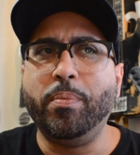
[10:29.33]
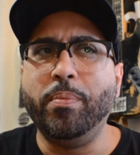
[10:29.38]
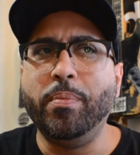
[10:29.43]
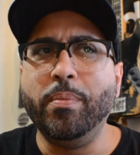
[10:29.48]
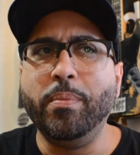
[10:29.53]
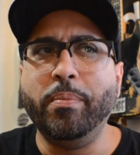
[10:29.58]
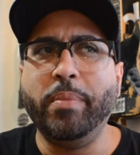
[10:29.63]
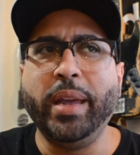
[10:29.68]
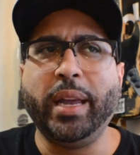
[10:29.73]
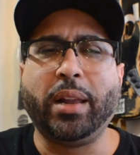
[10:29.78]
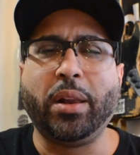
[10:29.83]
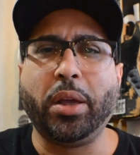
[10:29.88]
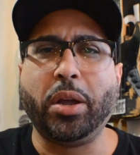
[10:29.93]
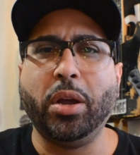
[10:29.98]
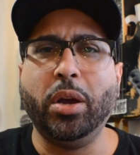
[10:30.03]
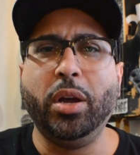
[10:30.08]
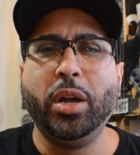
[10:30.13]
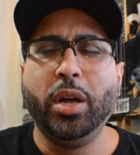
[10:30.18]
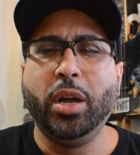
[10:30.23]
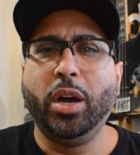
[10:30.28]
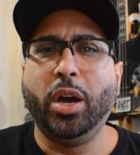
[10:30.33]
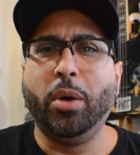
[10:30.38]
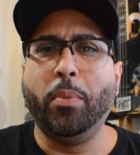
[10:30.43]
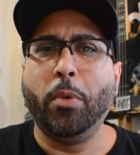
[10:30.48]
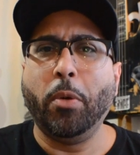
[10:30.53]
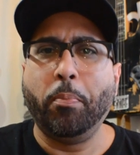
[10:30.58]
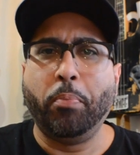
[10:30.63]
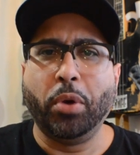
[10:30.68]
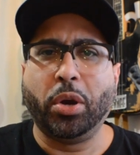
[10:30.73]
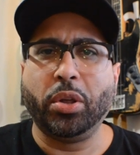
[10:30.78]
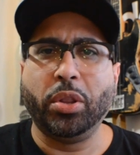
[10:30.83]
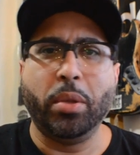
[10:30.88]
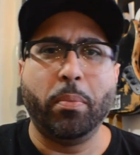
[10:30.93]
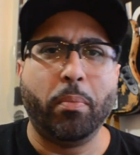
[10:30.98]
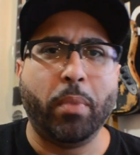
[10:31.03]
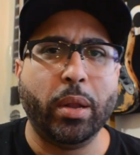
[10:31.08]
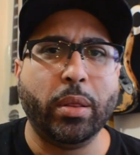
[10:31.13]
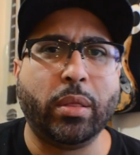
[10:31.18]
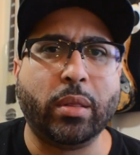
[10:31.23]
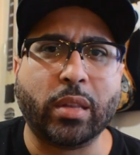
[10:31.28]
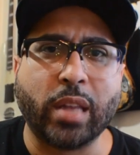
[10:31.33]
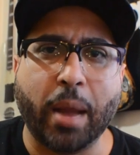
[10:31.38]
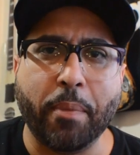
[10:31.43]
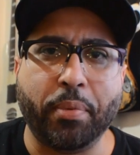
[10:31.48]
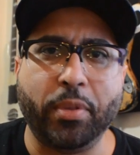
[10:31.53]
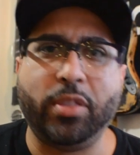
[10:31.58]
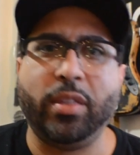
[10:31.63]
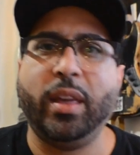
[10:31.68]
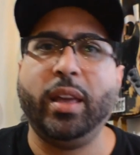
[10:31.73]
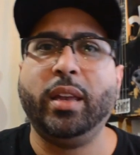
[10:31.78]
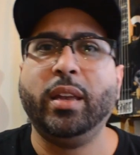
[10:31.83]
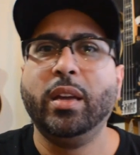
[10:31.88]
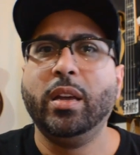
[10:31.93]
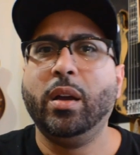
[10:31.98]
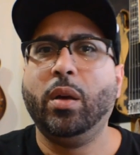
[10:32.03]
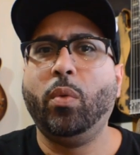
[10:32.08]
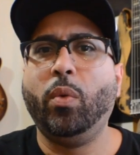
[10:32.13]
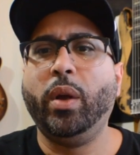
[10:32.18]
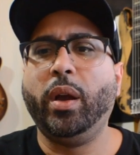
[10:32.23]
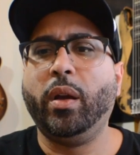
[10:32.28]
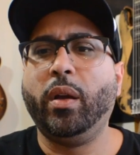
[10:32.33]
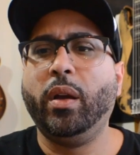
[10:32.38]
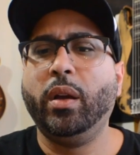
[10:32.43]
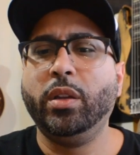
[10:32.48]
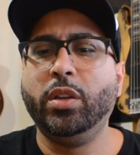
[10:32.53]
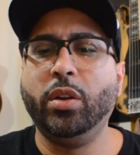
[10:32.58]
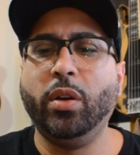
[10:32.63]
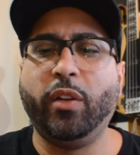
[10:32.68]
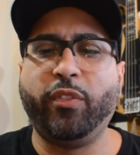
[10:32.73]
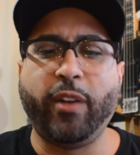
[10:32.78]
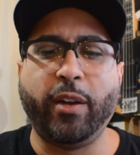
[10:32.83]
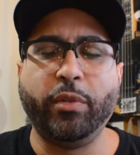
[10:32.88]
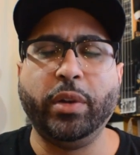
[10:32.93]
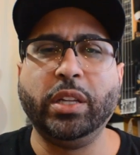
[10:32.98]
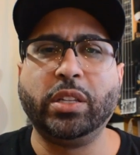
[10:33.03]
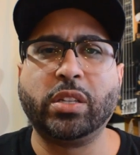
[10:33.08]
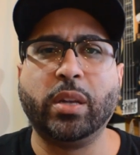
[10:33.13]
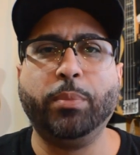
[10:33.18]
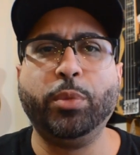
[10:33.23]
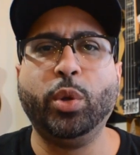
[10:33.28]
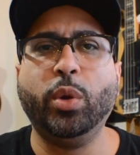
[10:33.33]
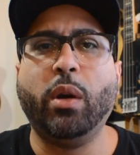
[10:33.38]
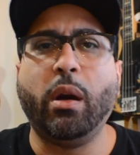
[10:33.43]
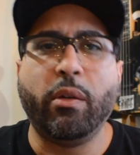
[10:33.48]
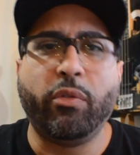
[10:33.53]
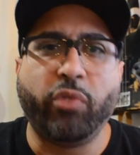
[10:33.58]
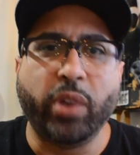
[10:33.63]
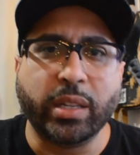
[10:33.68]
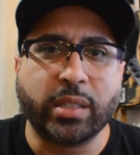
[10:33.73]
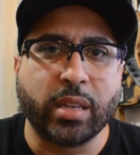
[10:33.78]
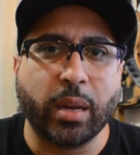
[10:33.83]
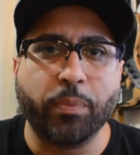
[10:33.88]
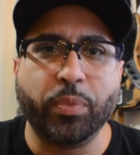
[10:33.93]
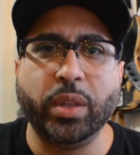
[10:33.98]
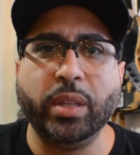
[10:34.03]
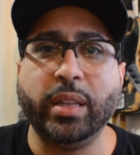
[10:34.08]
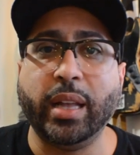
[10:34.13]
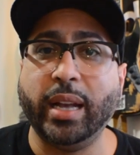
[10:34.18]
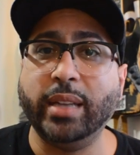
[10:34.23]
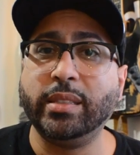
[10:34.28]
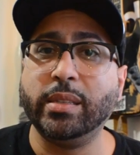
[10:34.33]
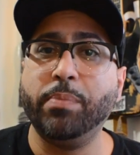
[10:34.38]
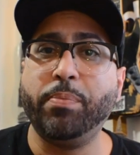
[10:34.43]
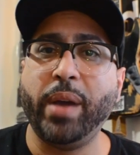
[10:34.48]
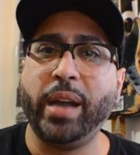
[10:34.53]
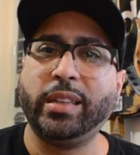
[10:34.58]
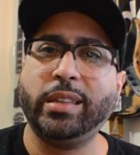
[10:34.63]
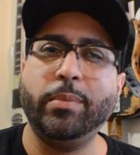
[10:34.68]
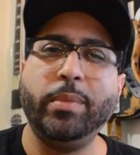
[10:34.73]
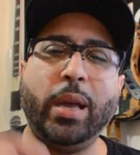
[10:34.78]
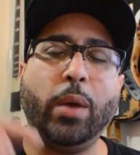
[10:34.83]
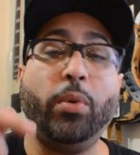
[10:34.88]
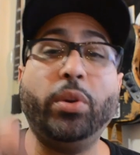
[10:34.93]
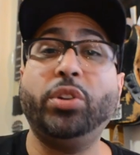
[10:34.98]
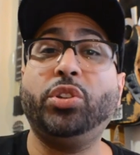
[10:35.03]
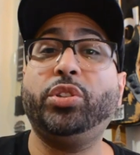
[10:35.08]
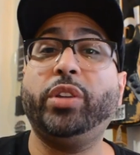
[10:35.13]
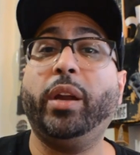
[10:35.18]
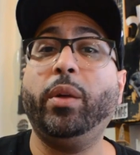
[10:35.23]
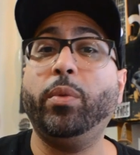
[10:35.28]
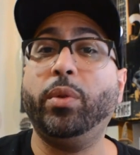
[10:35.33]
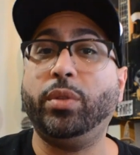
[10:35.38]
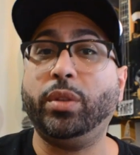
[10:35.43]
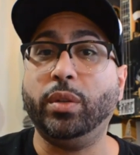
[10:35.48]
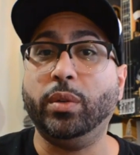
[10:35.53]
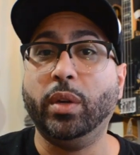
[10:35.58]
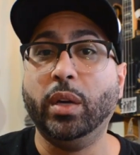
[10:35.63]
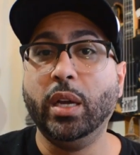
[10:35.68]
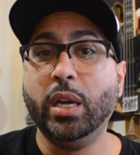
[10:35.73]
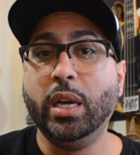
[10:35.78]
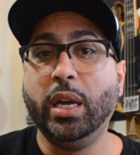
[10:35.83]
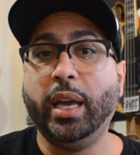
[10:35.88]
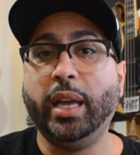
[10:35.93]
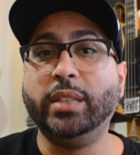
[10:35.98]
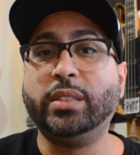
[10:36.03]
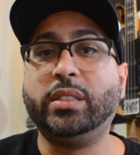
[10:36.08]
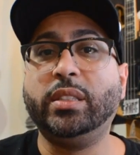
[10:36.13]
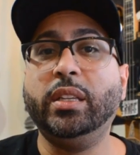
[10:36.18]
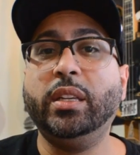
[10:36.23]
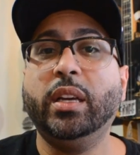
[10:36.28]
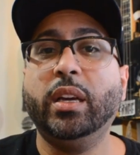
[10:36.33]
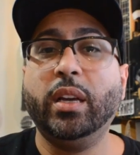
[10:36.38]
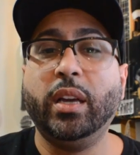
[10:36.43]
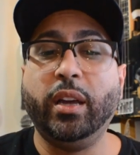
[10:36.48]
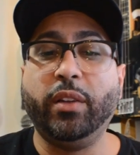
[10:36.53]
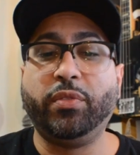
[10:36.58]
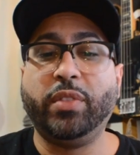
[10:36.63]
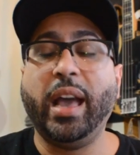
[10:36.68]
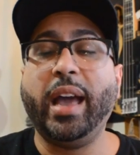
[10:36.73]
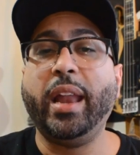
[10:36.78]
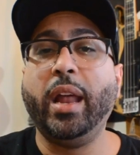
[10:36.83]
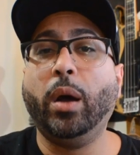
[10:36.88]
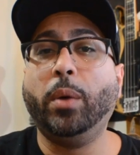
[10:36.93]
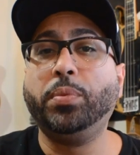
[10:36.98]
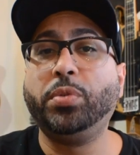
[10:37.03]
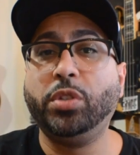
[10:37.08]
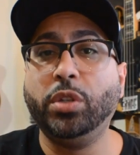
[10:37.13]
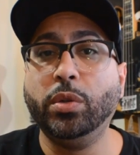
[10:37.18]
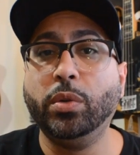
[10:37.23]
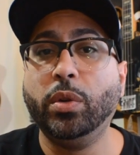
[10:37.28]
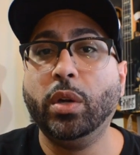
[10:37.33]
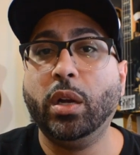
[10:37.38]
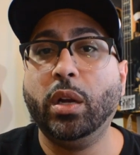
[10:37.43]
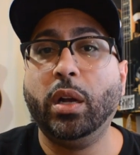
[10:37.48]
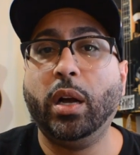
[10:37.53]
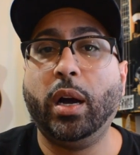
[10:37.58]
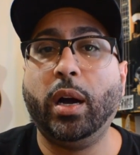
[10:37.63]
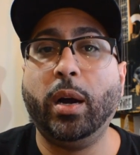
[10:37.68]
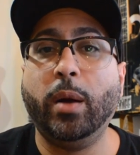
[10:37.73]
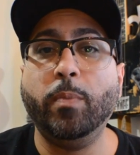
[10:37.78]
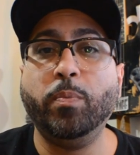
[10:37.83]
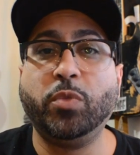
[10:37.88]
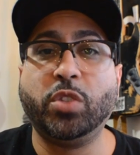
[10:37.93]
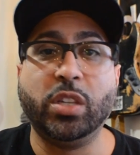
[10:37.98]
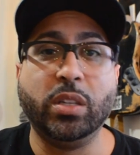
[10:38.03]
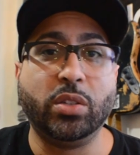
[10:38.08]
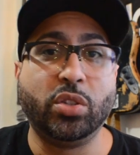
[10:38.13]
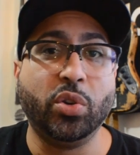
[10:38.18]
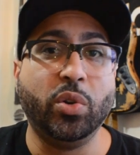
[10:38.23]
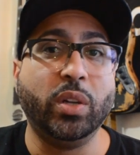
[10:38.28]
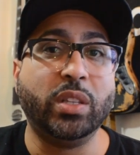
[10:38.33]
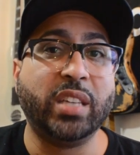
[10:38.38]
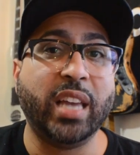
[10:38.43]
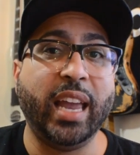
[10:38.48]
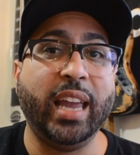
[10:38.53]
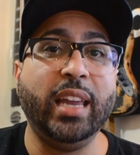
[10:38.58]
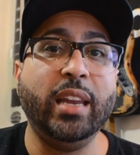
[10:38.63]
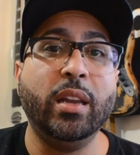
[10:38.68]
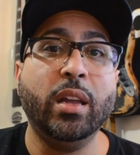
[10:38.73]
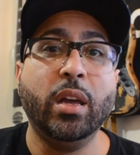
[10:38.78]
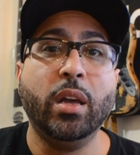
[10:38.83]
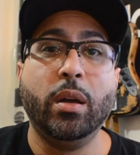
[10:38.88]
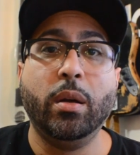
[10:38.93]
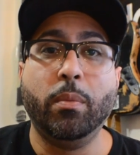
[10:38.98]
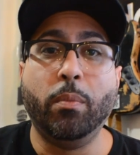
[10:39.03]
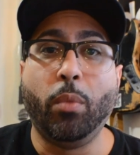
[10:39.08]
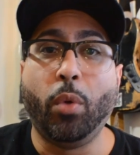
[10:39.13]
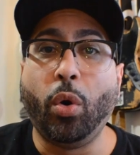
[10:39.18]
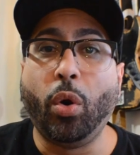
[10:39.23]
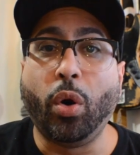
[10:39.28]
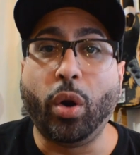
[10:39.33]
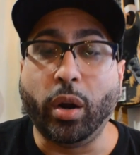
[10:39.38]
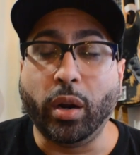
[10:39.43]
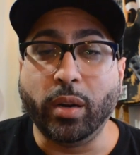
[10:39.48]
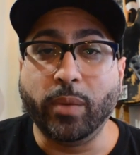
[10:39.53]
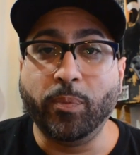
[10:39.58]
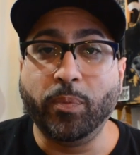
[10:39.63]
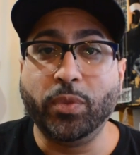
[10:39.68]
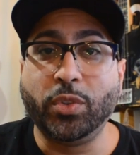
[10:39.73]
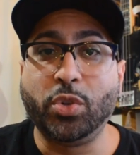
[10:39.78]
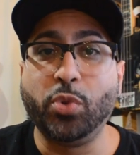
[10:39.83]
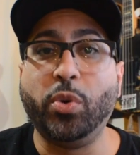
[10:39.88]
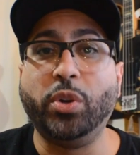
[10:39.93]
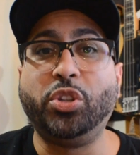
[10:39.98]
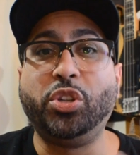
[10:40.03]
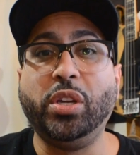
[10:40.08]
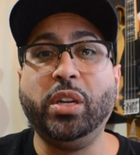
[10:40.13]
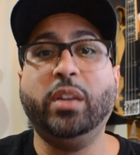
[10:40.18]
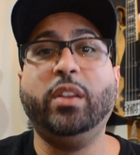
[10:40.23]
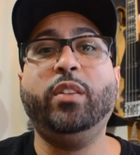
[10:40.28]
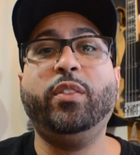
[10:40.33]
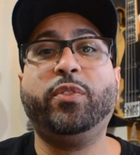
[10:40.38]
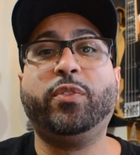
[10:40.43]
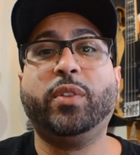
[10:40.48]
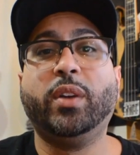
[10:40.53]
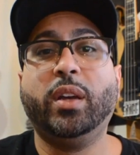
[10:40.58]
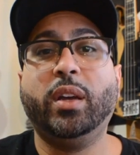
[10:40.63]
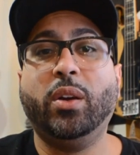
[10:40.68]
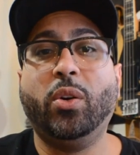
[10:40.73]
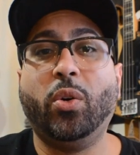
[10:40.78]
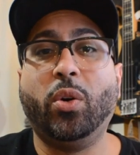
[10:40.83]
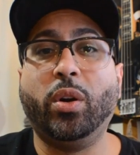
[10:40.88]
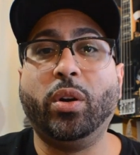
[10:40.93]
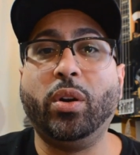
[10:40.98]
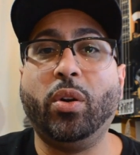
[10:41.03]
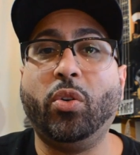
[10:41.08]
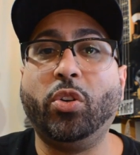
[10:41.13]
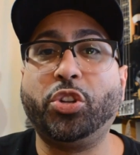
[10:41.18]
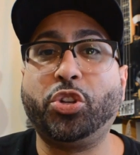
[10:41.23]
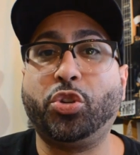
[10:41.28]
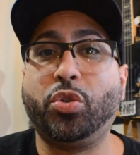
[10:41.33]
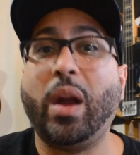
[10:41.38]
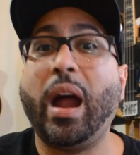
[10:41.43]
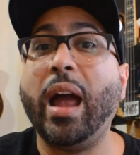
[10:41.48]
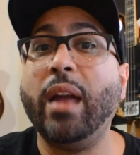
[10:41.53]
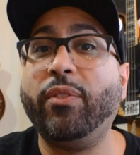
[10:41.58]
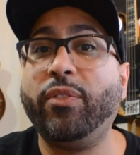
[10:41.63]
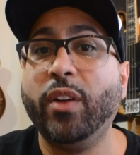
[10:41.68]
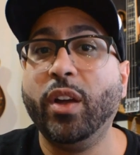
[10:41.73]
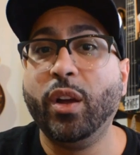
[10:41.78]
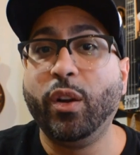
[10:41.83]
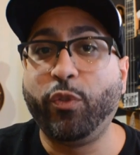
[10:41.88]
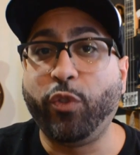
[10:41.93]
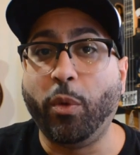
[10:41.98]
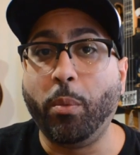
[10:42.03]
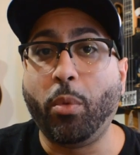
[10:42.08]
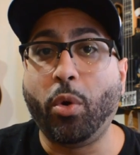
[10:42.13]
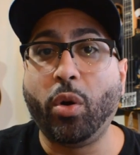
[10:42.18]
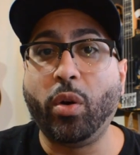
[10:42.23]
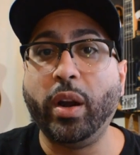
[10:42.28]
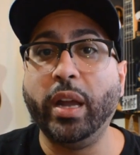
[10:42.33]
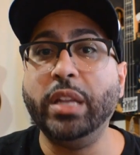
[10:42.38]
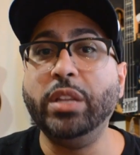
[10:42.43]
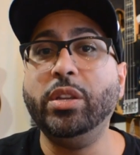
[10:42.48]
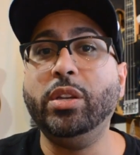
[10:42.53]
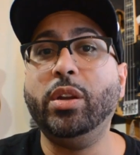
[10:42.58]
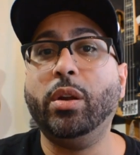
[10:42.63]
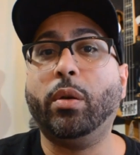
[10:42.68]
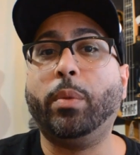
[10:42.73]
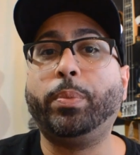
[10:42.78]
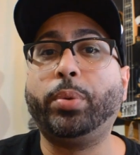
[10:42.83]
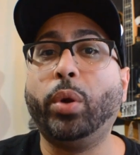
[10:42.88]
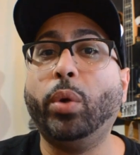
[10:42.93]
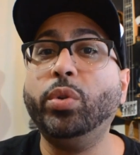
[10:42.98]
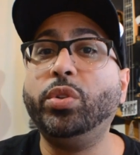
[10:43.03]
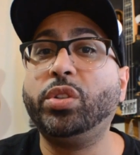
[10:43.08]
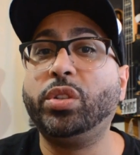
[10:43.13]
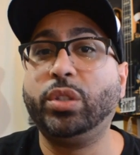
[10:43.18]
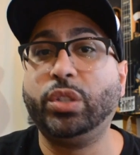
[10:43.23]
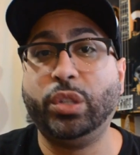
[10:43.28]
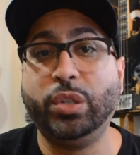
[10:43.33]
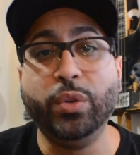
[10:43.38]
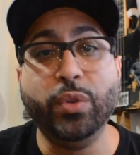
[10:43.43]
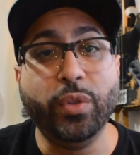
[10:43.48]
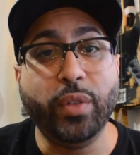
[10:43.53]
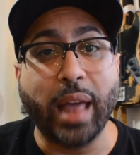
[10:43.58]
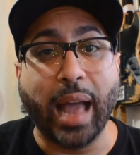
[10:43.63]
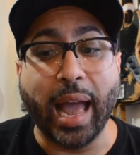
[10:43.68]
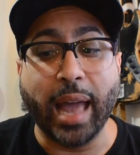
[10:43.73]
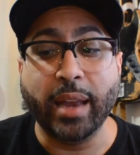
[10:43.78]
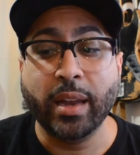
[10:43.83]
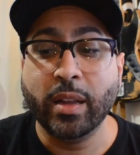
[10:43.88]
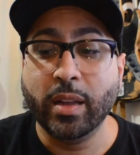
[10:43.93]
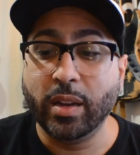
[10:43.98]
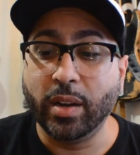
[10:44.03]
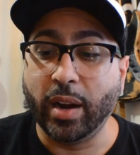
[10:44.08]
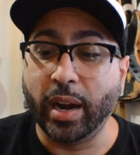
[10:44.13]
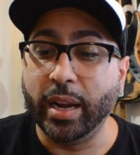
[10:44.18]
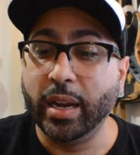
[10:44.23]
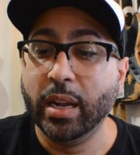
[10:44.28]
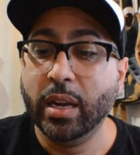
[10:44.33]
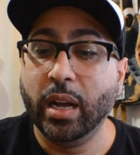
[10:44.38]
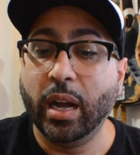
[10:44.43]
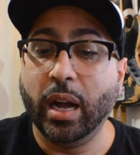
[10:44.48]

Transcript: make like a book of the month type of thing, where, you know, if I read something or I've read something that has impacted me, I want to share it with you and see if that helps you to attain more, to achieve or strive for more in your approach to that, right?